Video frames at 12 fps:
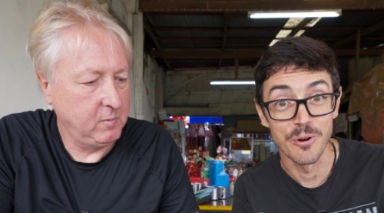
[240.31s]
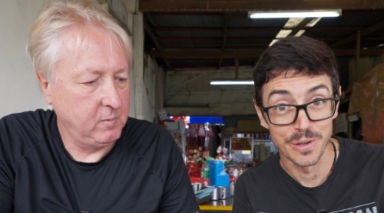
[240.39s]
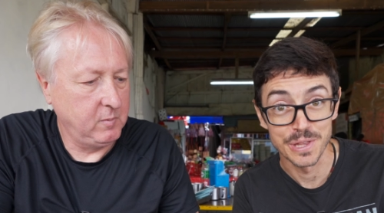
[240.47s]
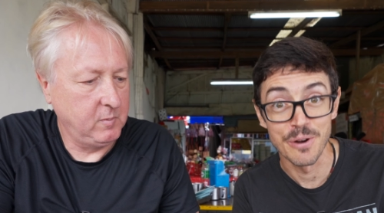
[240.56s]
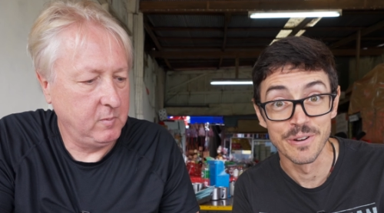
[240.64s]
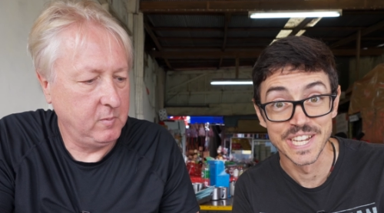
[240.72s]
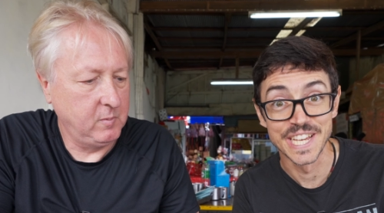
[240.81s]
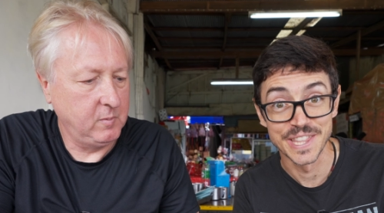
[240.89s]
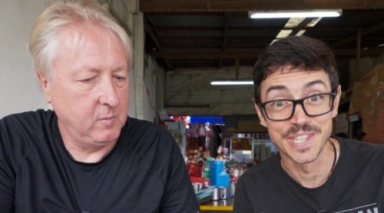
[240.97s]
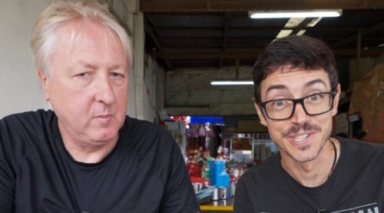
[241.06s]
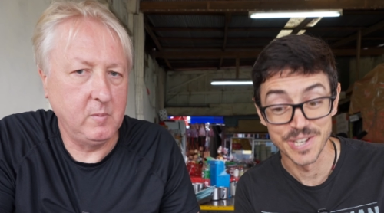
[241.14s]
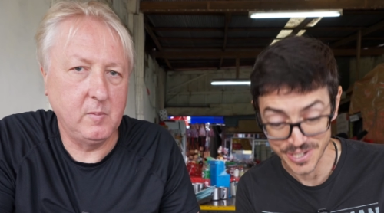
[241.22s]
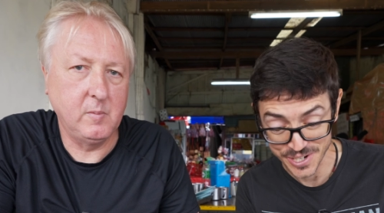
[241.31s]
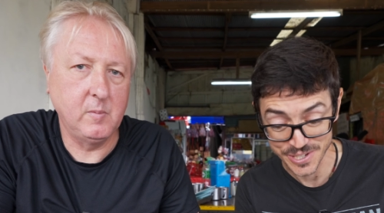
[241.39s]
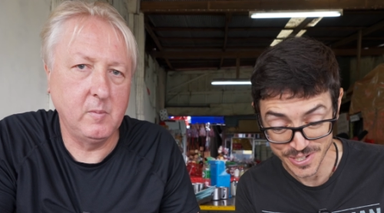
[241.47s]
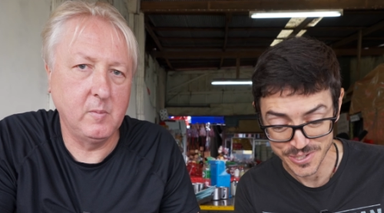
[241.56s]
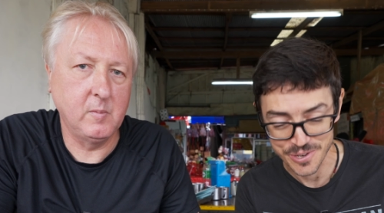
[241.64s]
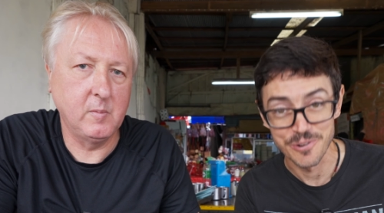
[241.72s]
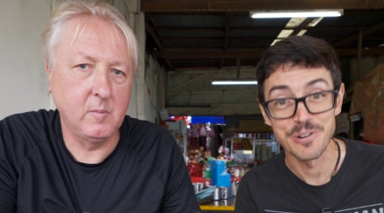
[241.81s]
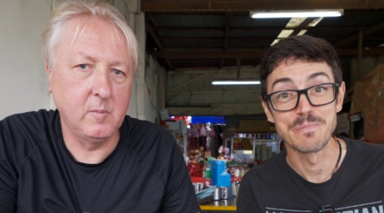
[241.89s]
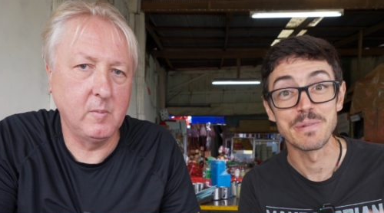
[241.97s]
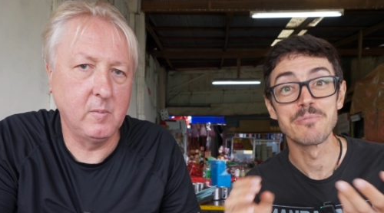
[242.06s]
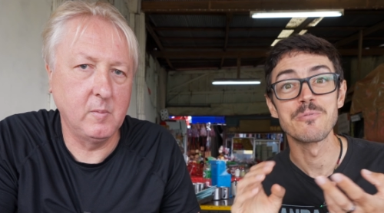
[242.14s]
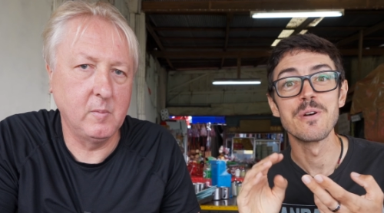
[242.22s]
Speaker 1: worth going to eat this dish because it's so good,
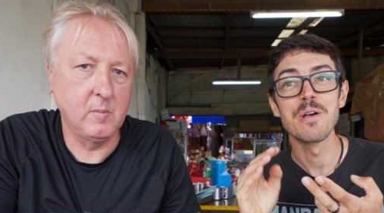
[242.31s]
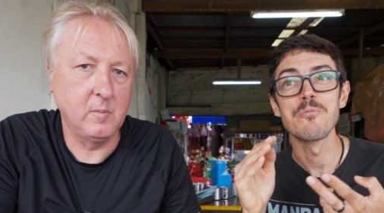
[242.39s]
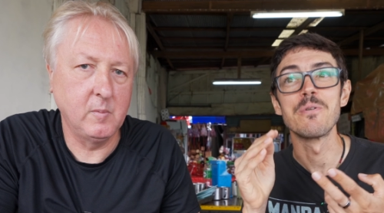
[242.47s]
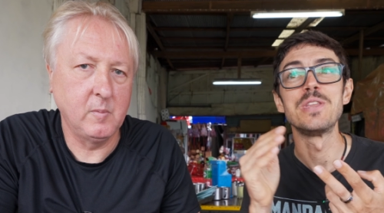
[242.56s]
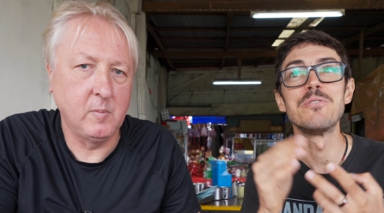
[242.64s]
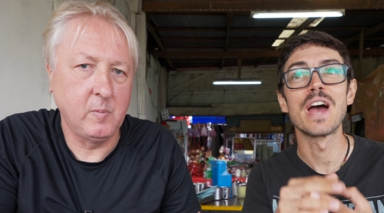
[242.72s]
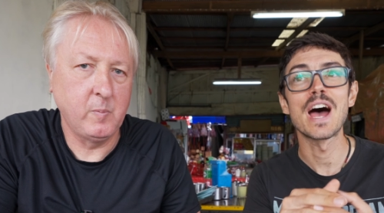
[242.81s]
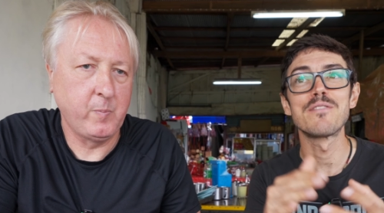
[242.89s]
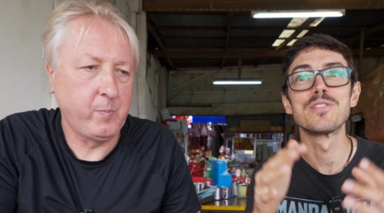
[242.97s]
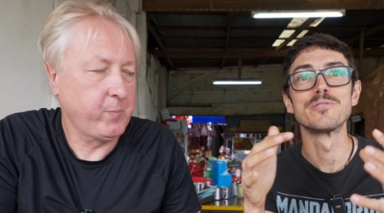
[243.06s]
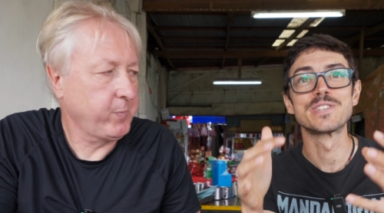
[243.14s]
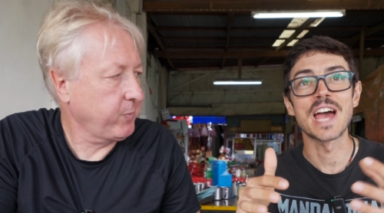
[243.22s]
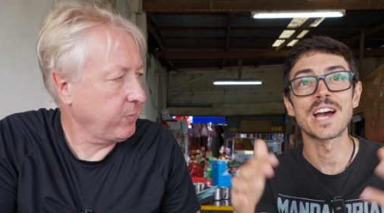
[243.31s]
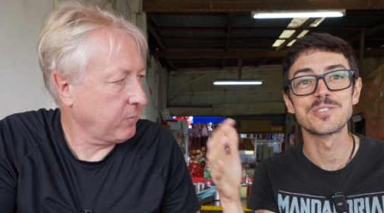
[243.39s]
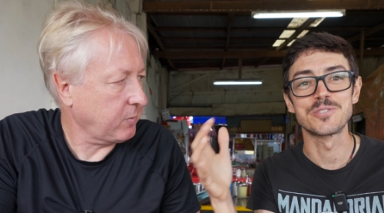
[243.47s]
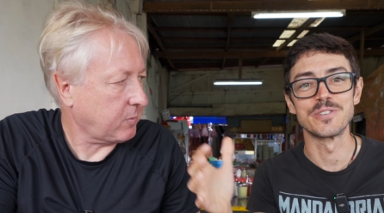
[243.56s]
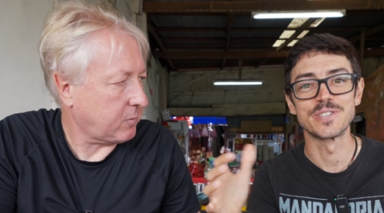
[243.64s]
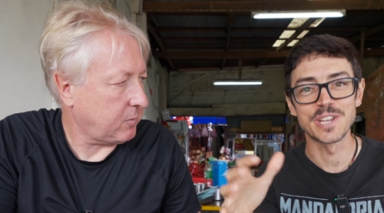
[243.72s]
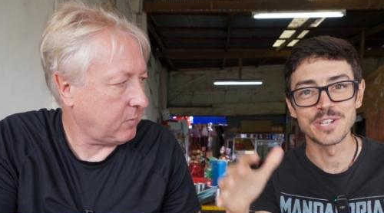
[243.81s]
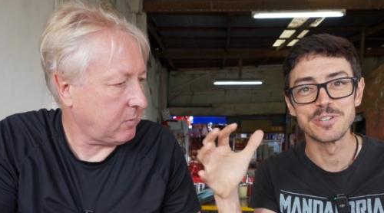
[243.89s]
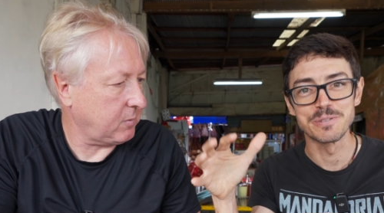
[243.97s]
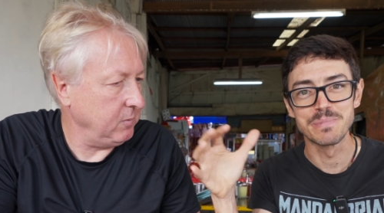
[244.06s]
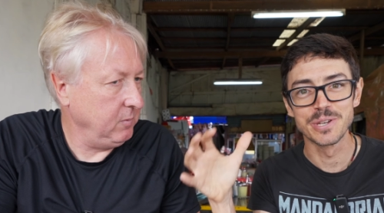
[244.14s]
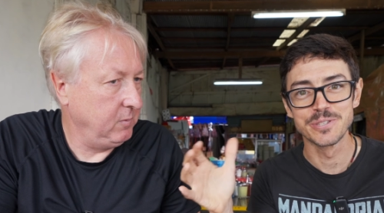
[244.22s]
but when you have those extras, it
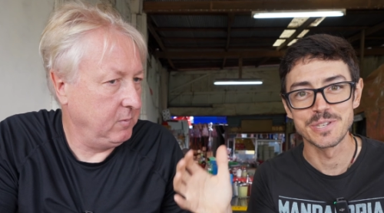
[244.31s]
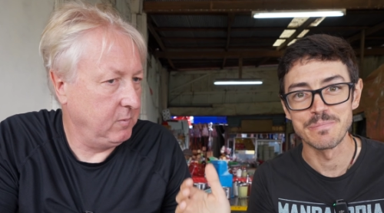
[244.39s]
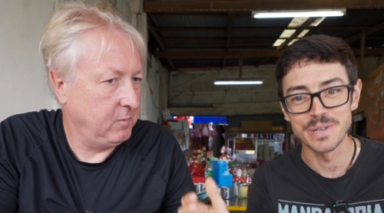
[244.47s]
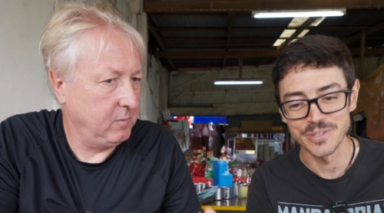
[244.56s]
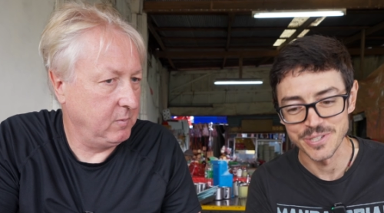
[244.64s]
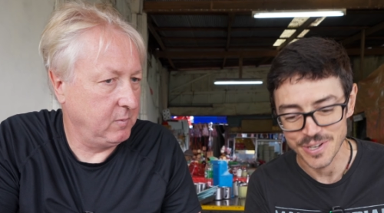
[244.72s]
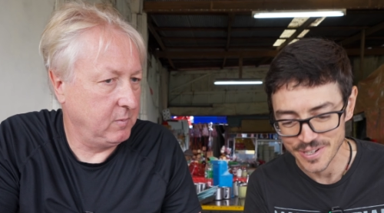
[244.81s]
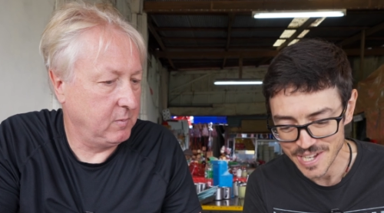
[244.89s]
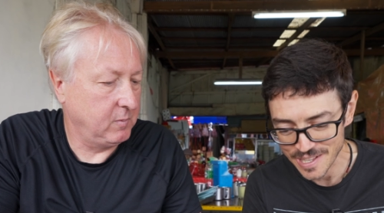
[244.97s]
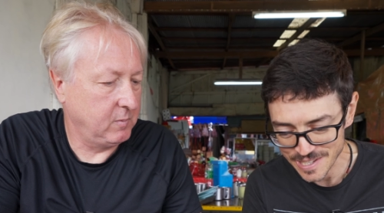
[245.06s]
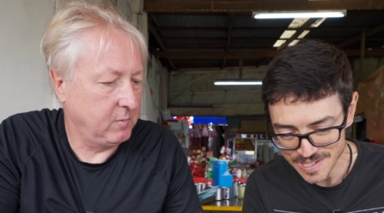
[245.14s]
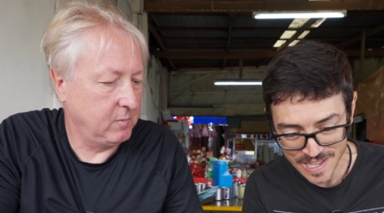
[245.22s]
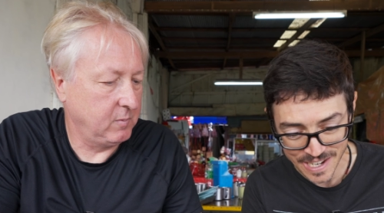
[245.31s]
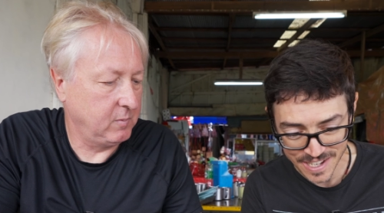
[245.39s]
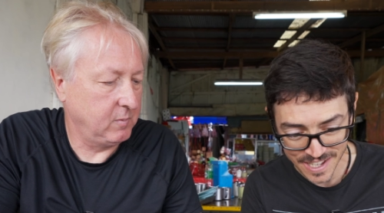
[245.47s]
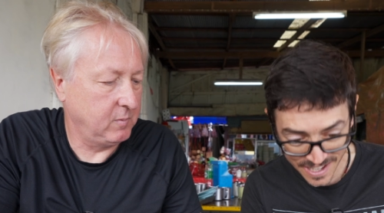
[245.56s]
just builds and builds until it's like,